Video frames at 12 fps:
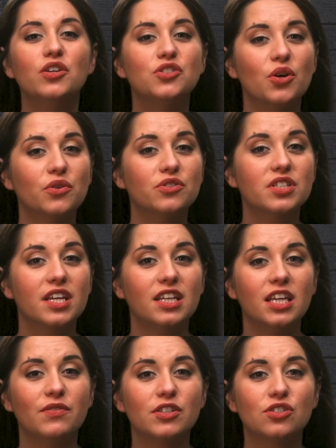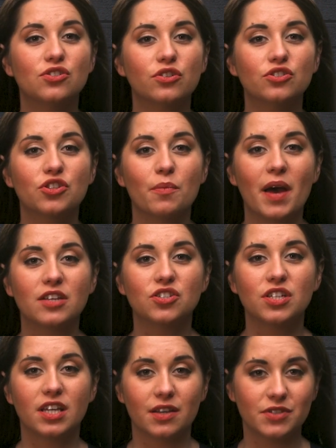Donors can even search the
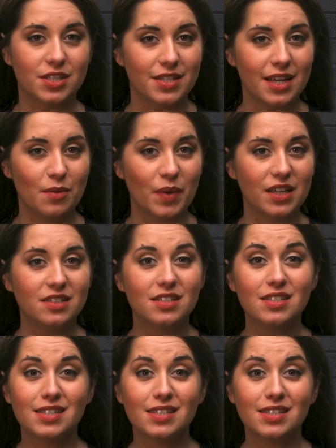matching gift database to